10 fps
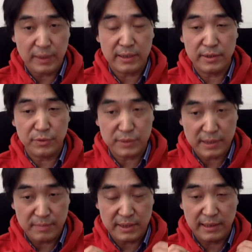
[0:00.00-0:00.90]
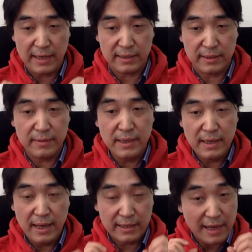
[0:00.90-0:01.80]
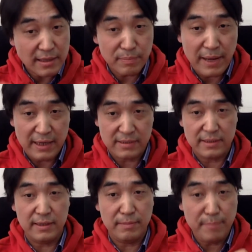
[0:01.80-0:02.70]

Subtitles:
We can use something like a customized